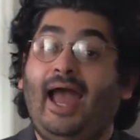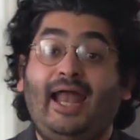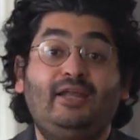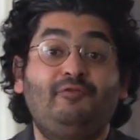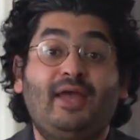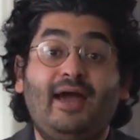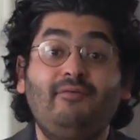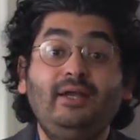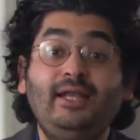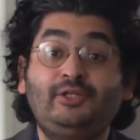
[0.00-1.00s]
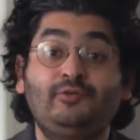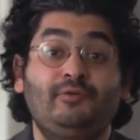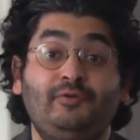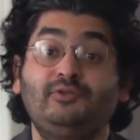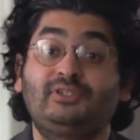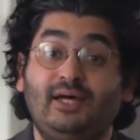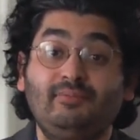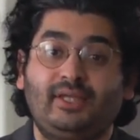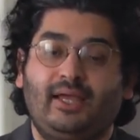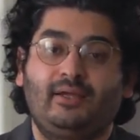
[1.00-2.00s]
And if you ever need to review
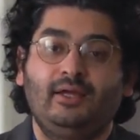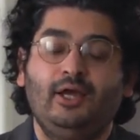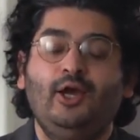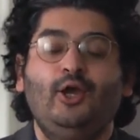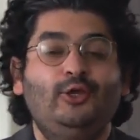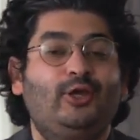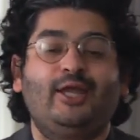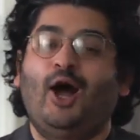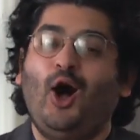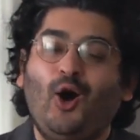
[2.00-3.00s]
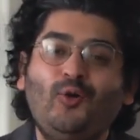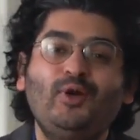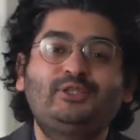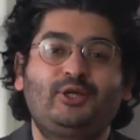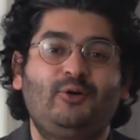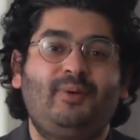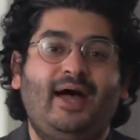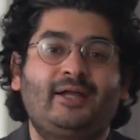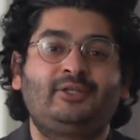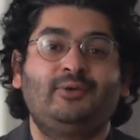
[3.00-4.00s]
something, you can always go
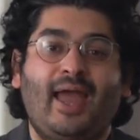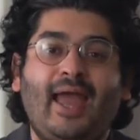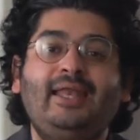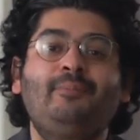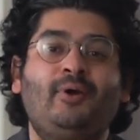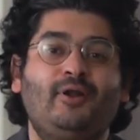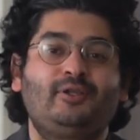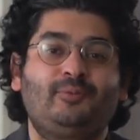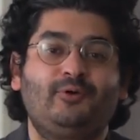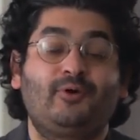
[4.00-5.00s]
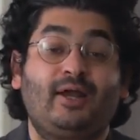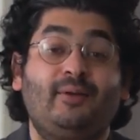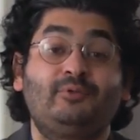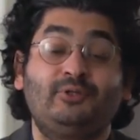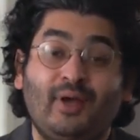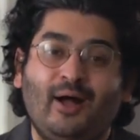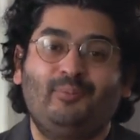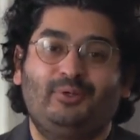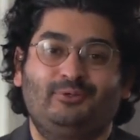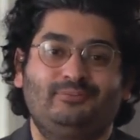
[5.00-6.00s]
back to any part of the program to
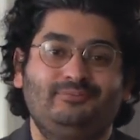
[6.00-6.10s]
help you.